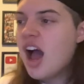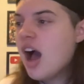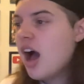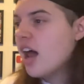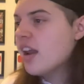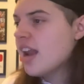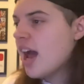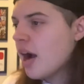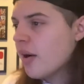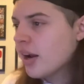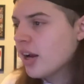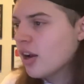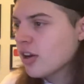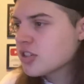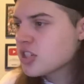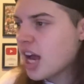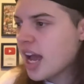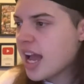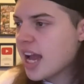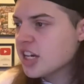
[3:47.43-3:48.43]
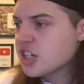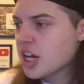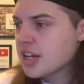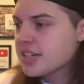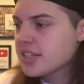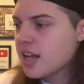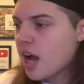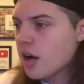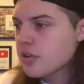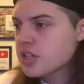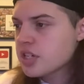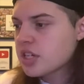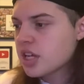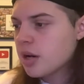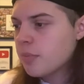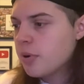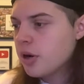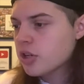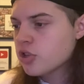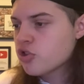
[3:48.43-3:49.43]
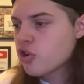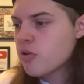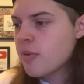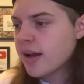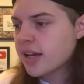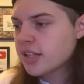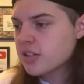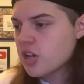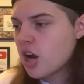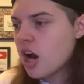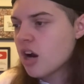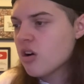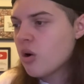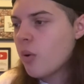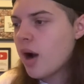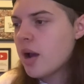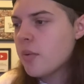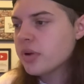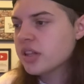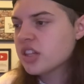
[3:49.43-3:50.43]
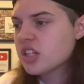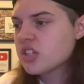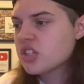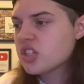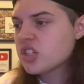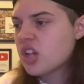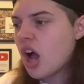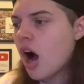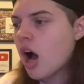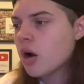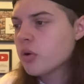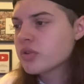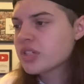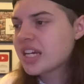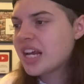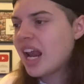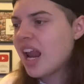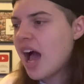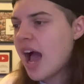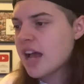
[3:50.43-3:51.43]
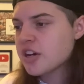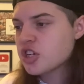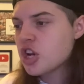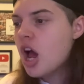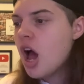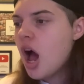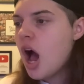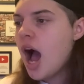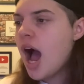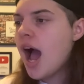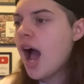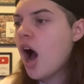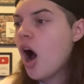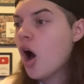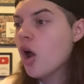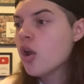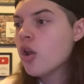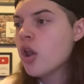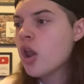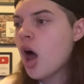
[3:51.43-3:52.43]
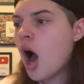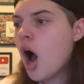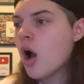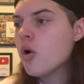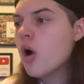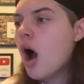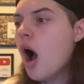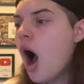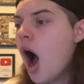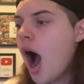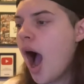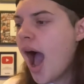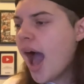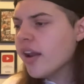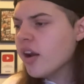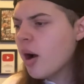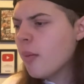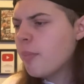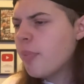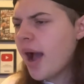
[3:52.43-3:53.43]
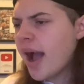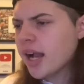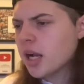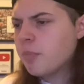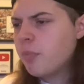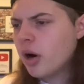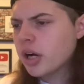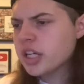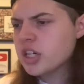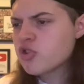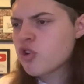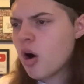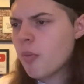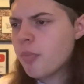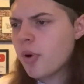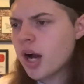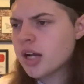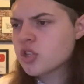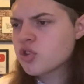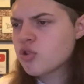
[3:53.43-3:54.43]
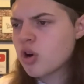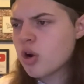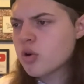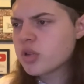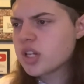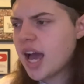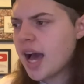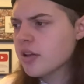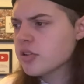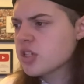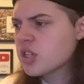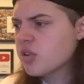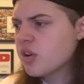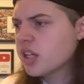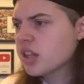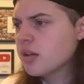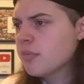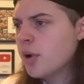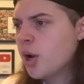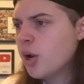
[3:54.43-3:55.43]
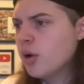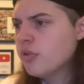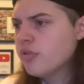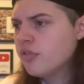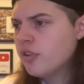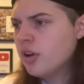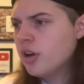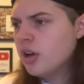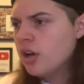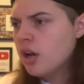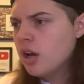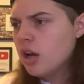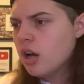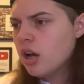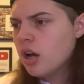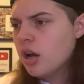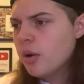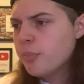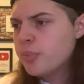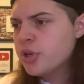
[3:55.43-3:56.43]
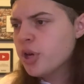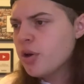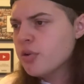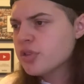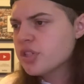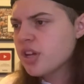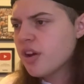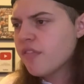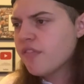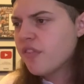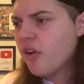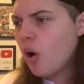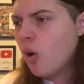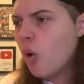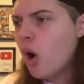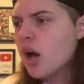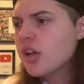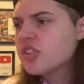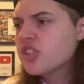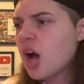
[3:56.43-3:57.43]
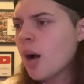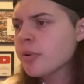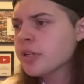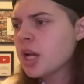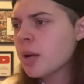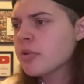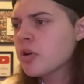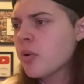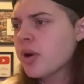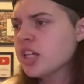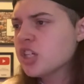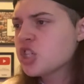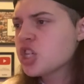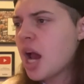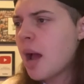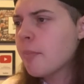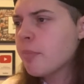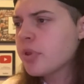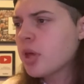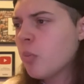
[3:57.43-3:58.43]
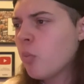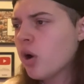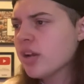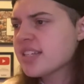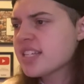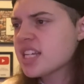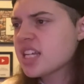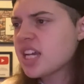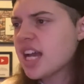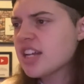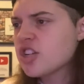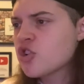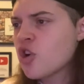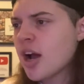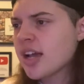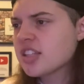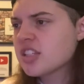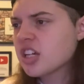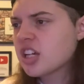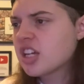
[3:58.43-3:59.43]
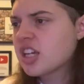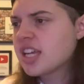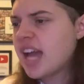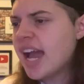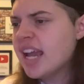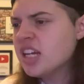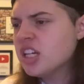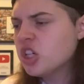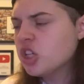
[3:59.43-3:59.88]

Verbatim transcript: And now it looks like AJ Styles is going to put Drew McIntyre away with the Styles Clash Oh no, and a back body drop by Drew countering the move. Beautiful. WWE Champion once again trying to gain